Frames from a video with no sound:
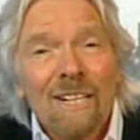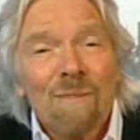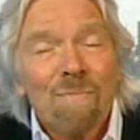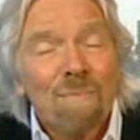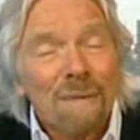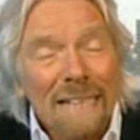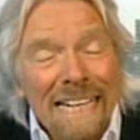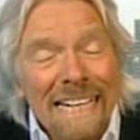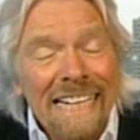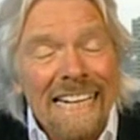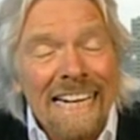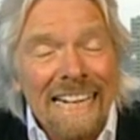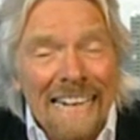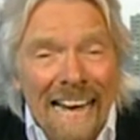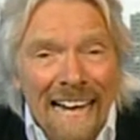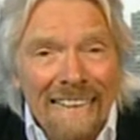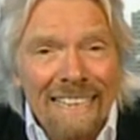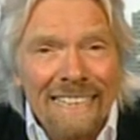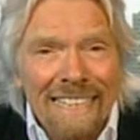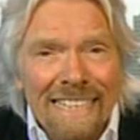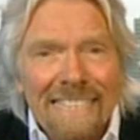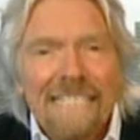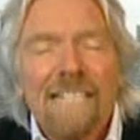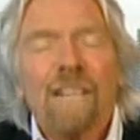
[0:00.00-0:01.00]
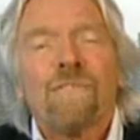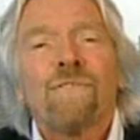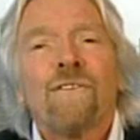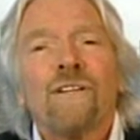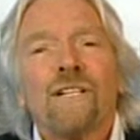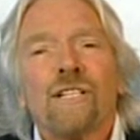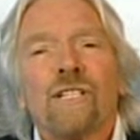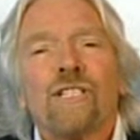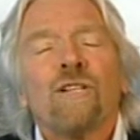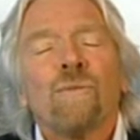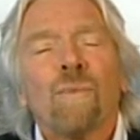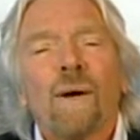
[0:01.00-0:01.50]
completely and utterly
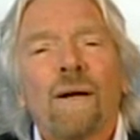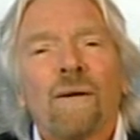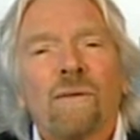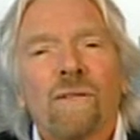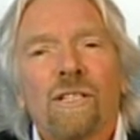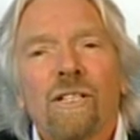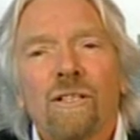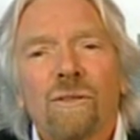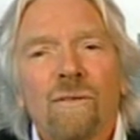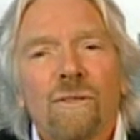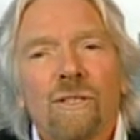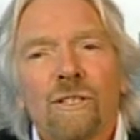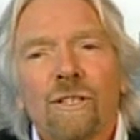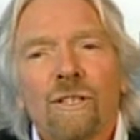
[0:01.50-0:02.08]
different to to,